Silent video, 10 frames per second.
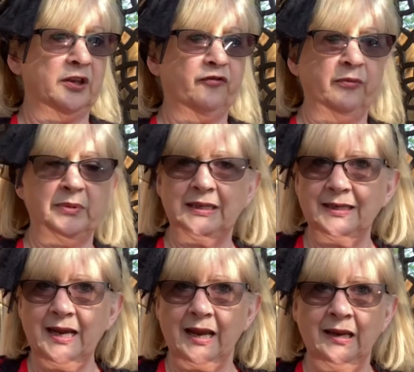from
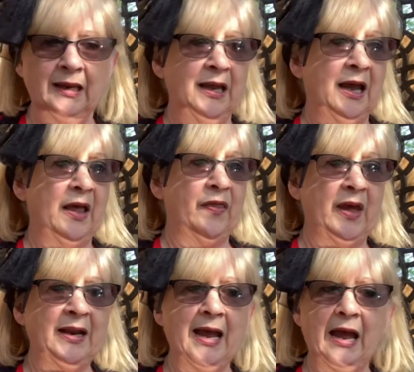today, and
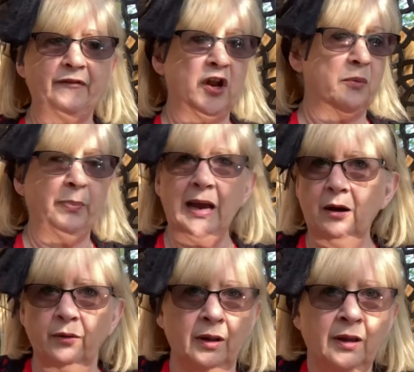then I have no
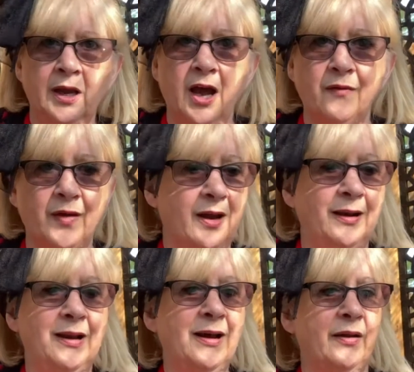power over her
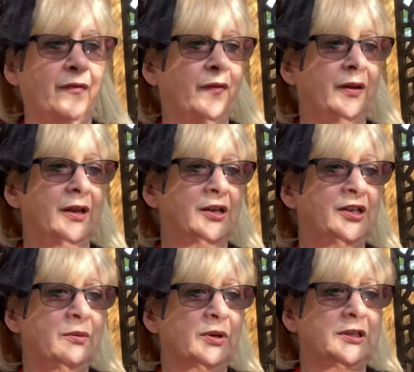life.
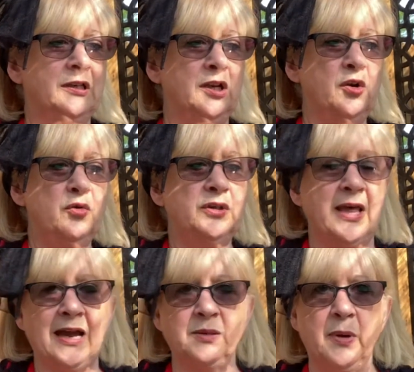she must lose
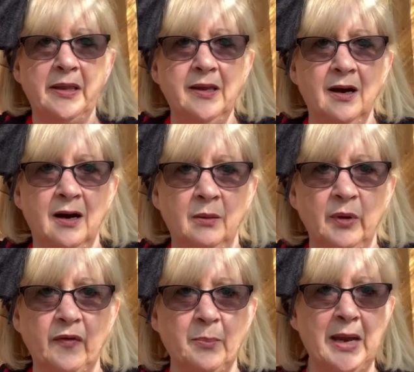that by the arm of
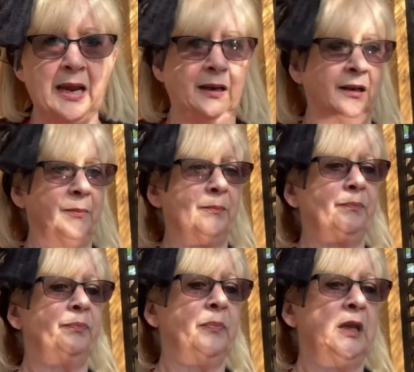a man.
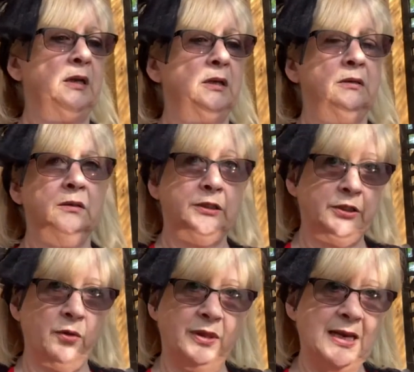
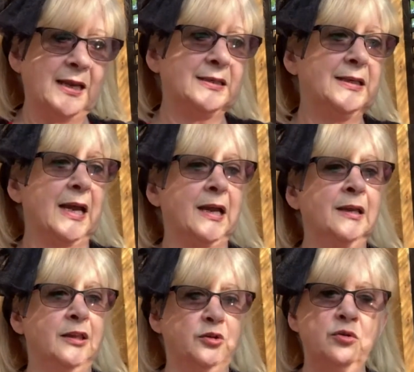So the next day
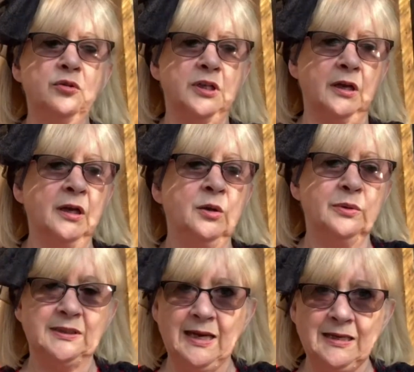the daughter was
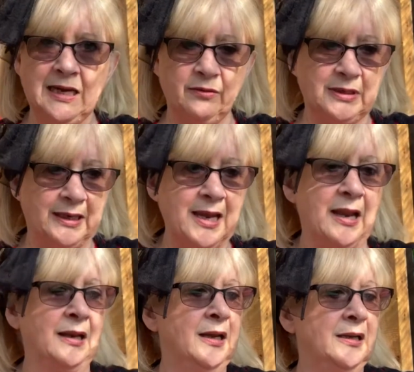sent out
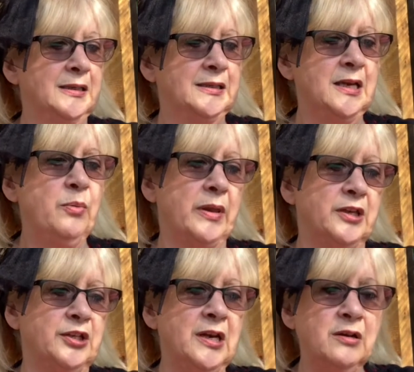again to see whether
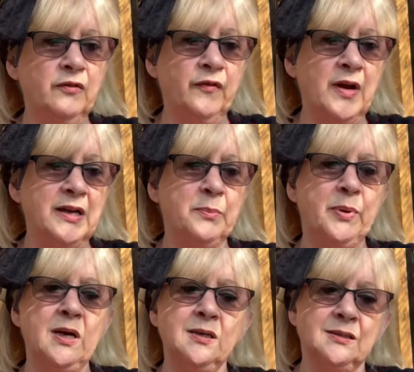she could find a
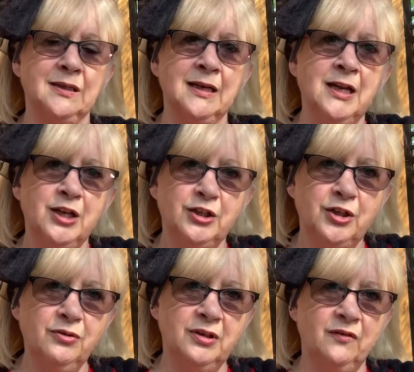person
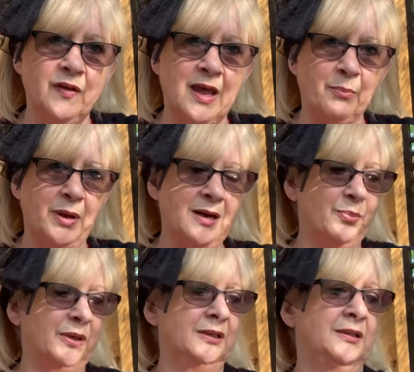suited for that
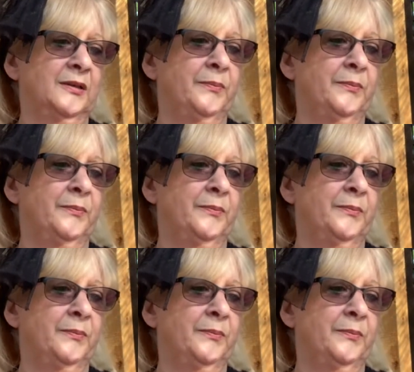purpose.